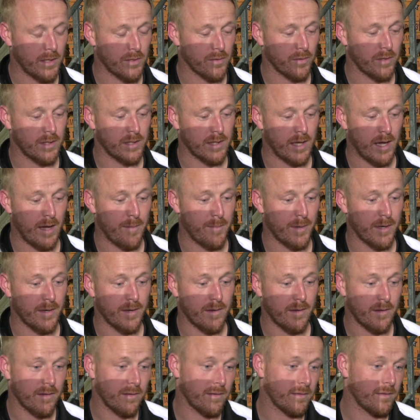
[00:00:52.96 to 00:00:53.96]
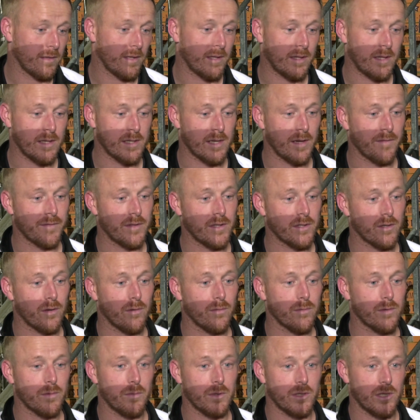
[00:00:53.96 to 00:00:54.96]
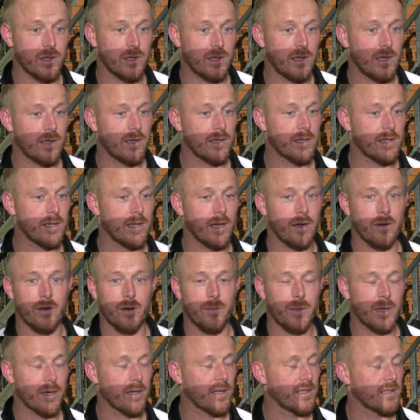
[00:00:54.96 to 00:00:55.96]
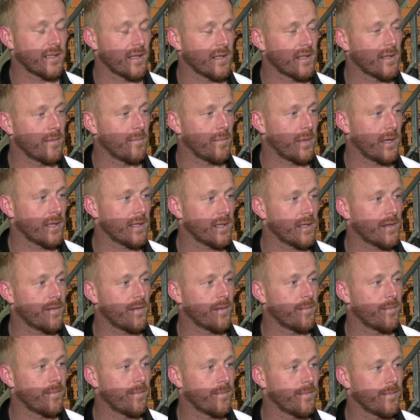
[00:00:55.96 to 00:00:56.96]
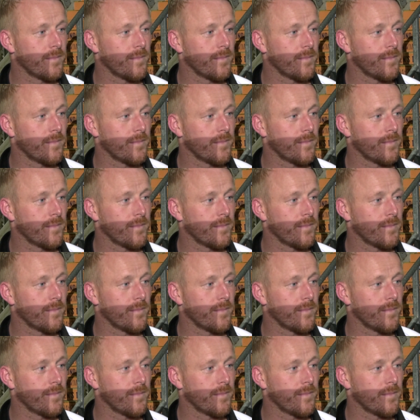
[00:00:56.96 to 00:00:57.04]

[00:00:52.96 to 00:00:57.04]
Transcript: on his game and deserved his goals. We just need to see that on a more consistent basis for him.